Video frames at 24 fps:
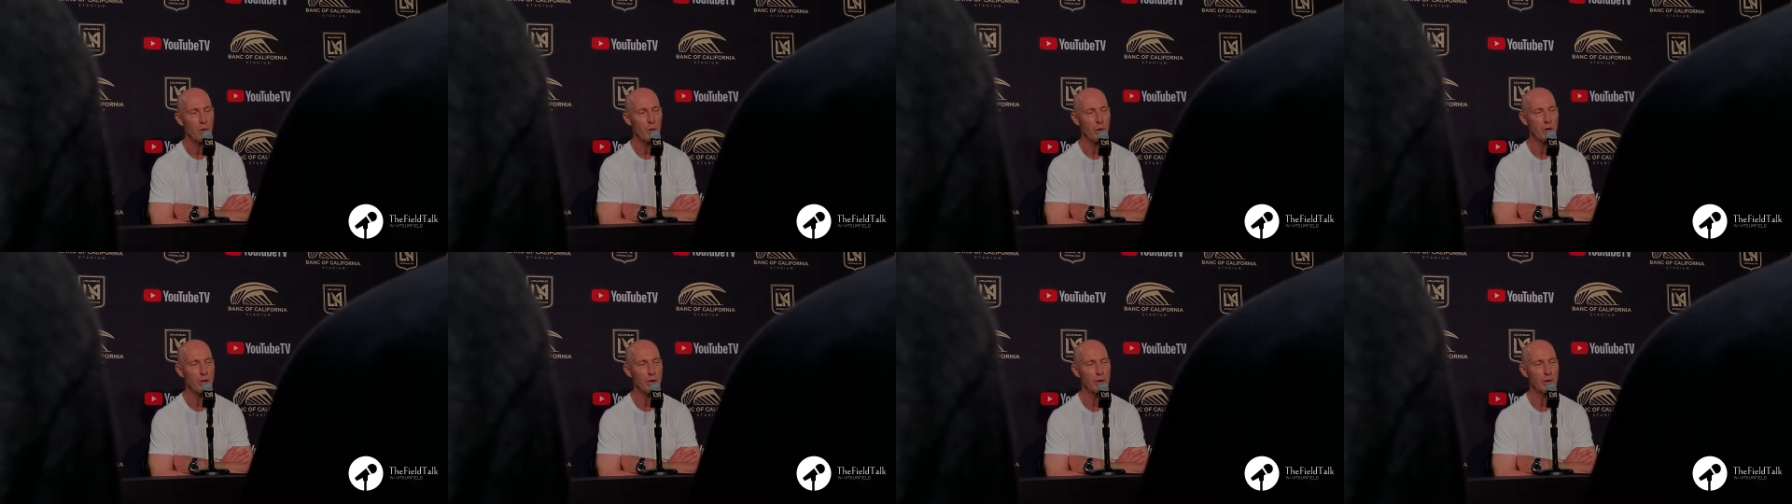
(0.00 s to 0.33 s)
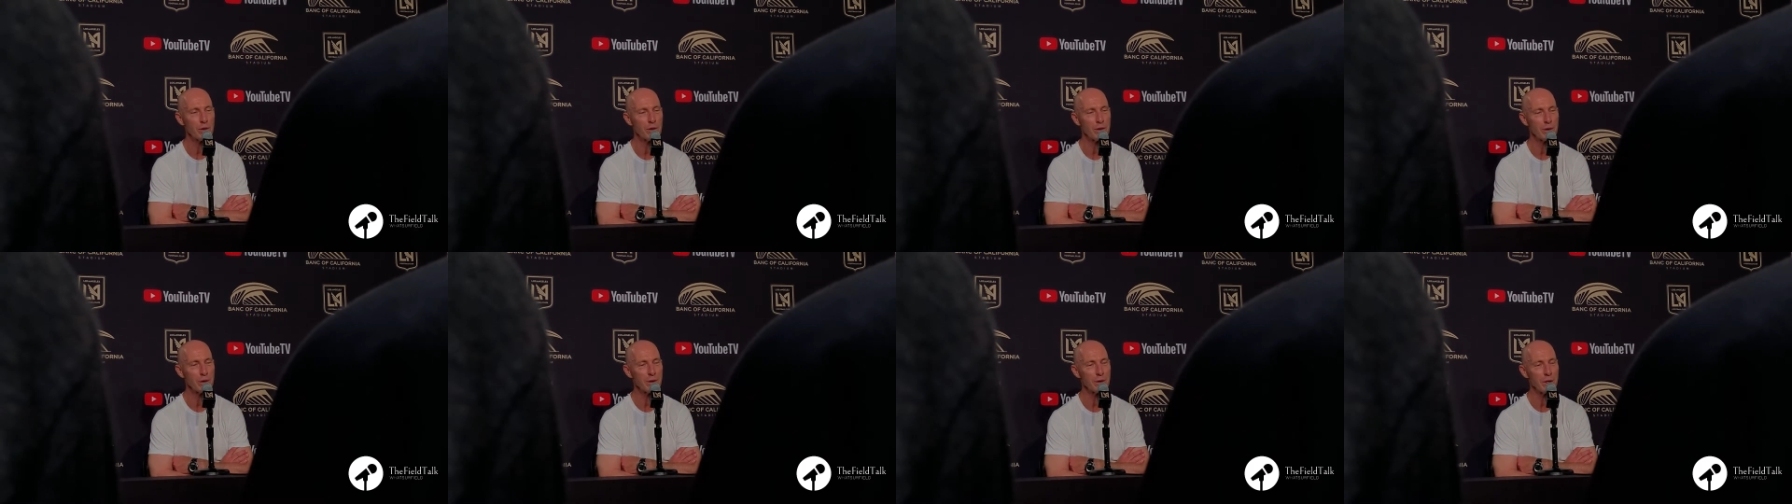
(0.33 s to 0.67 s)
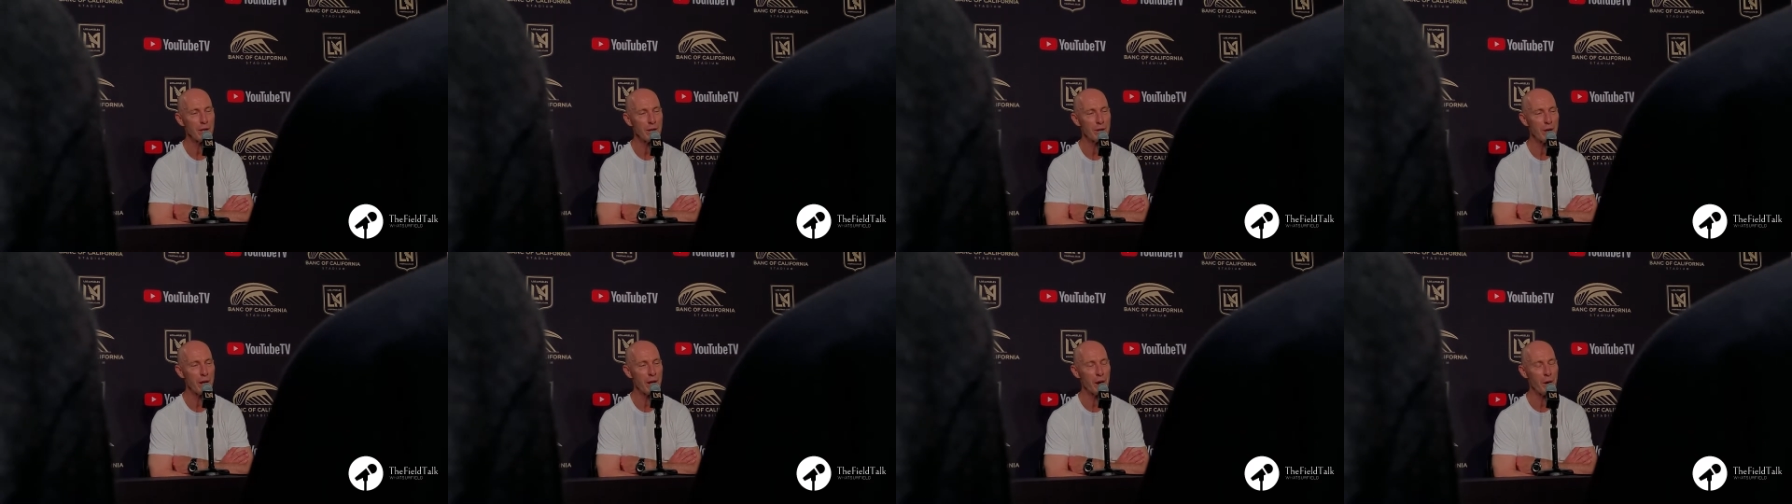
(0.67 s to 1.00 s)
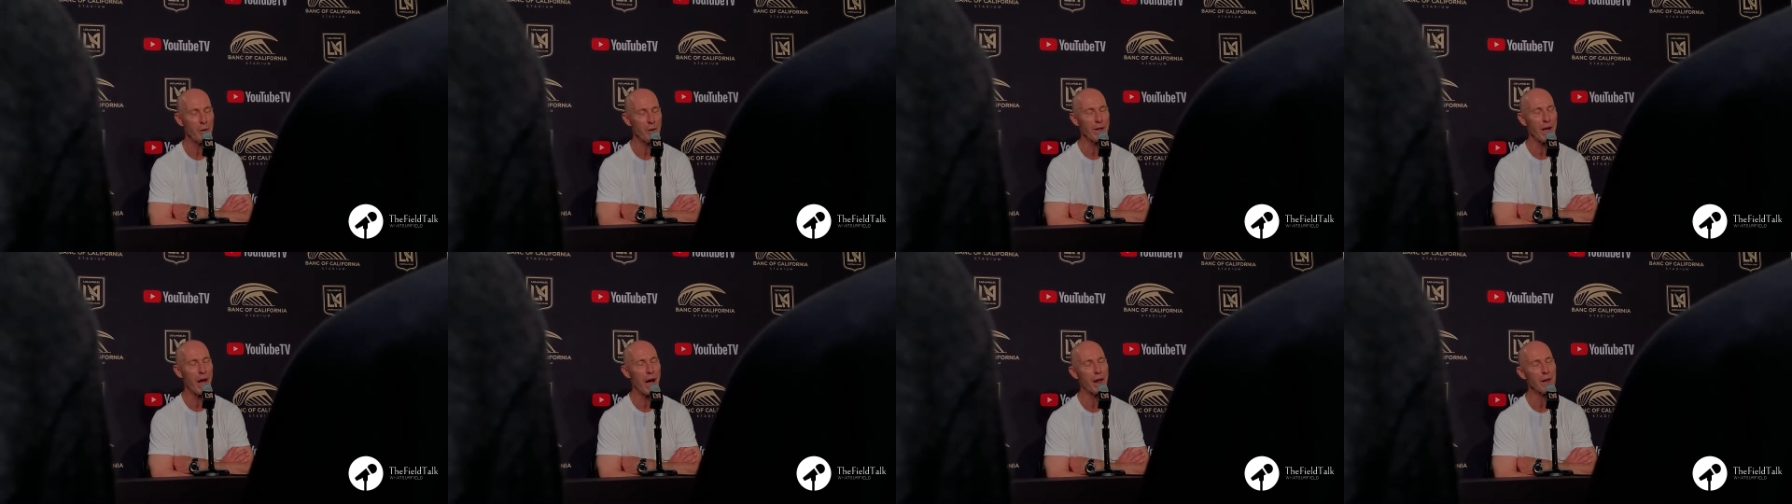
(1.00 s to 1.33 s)
when it, it
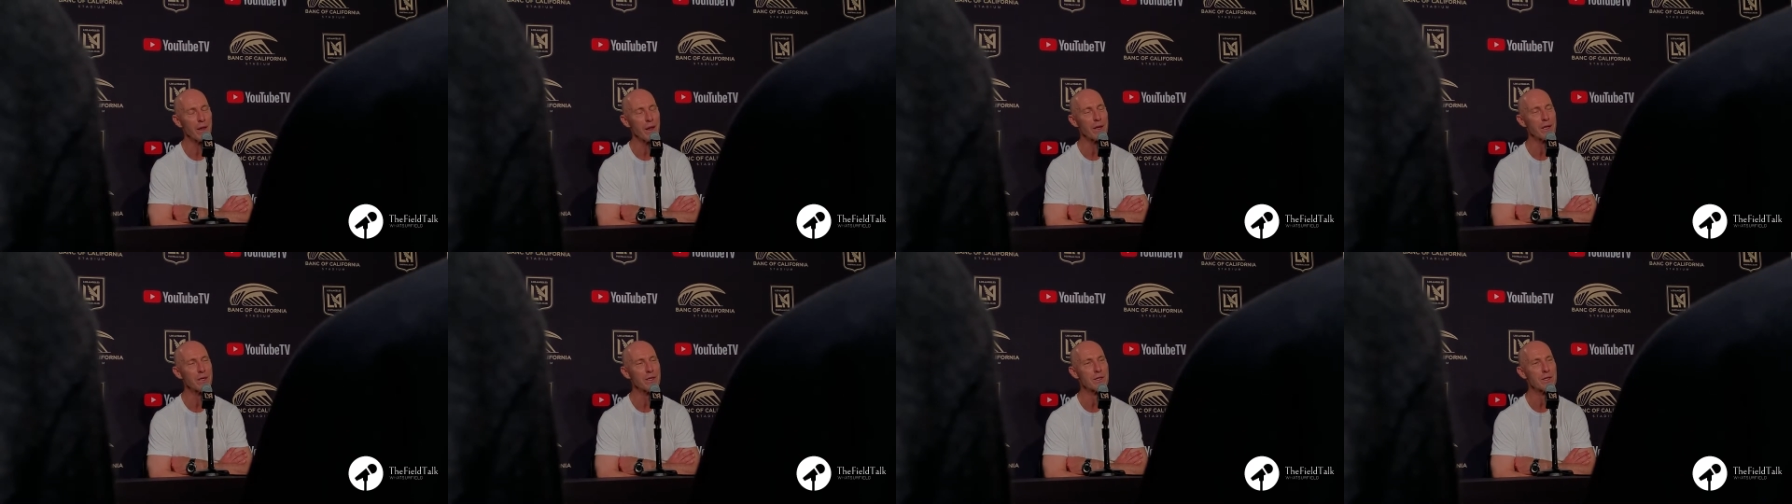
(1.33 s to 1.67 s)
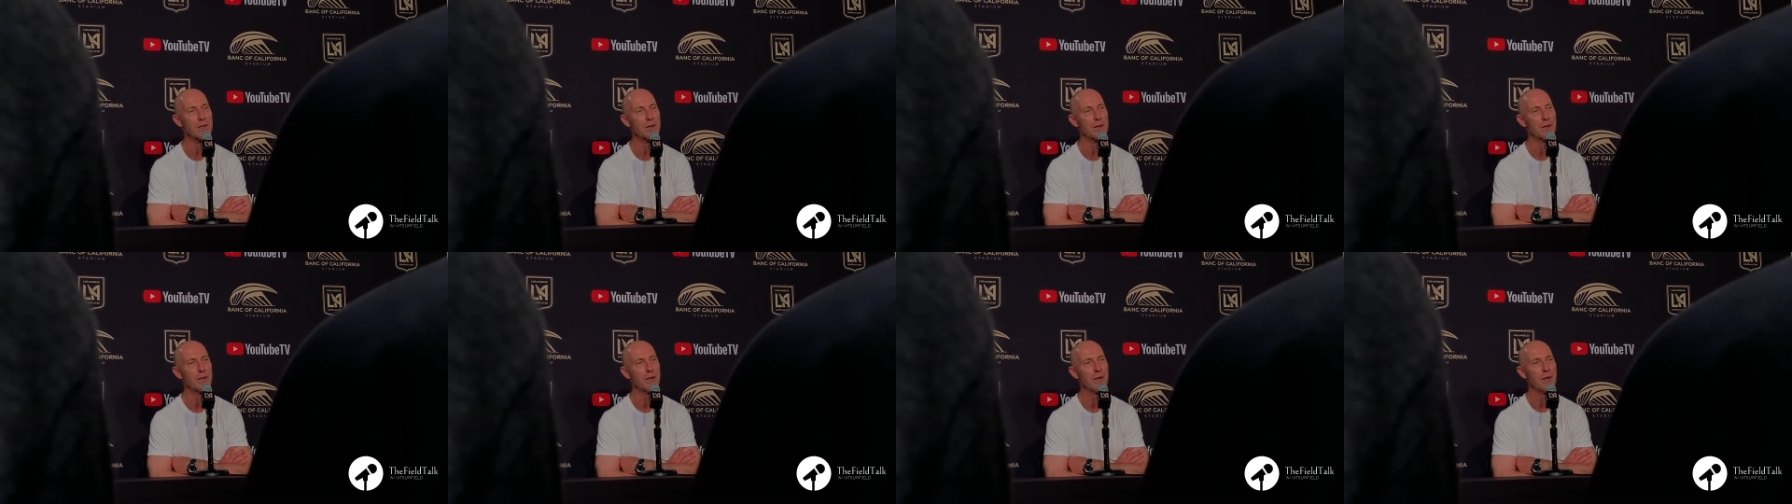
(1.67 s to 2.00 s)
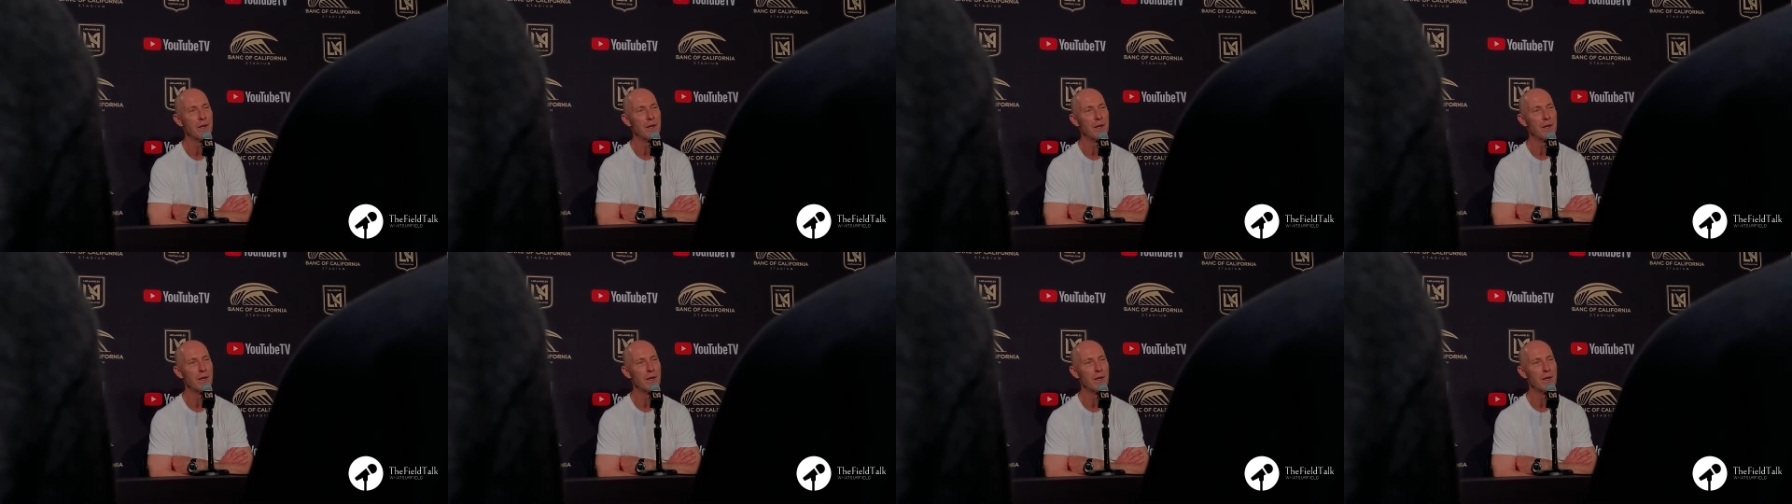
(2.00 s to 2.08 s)
only highlights